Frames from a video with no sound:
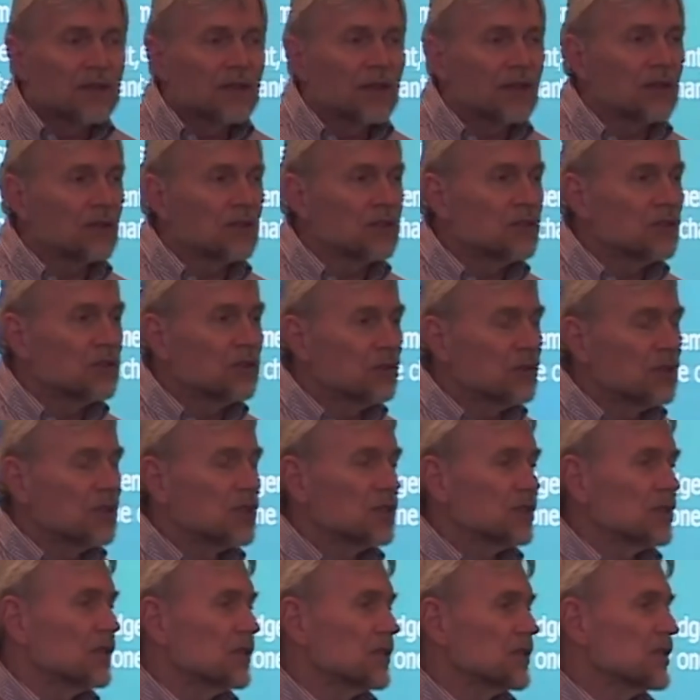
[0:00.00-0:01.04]
their
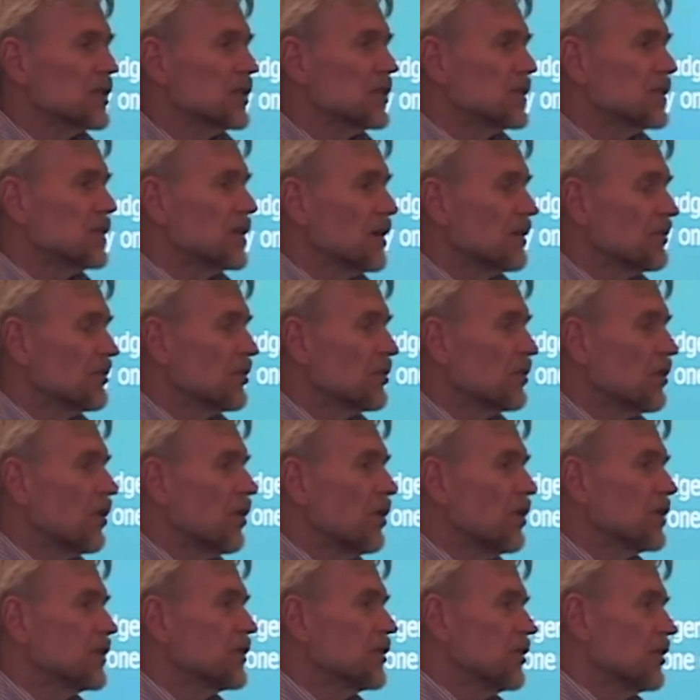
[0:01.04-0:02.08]
Jewishness is never
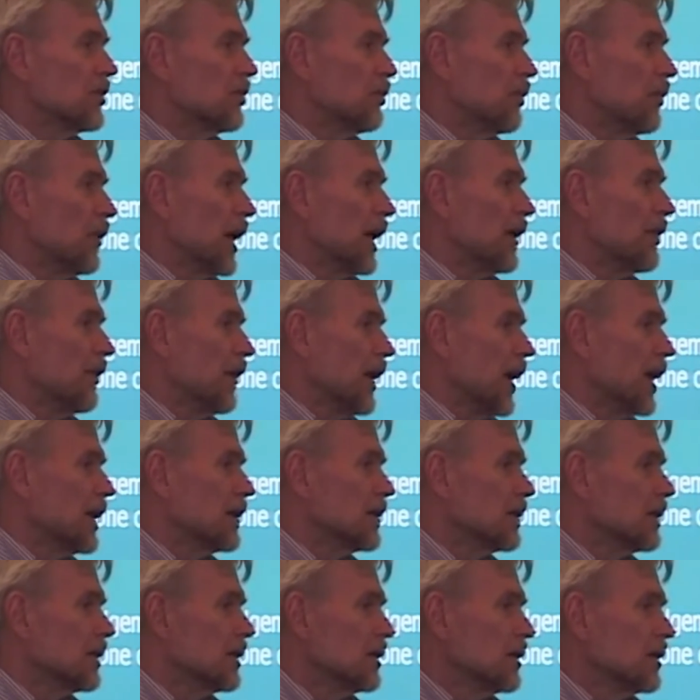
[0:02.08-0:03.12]
altered by that.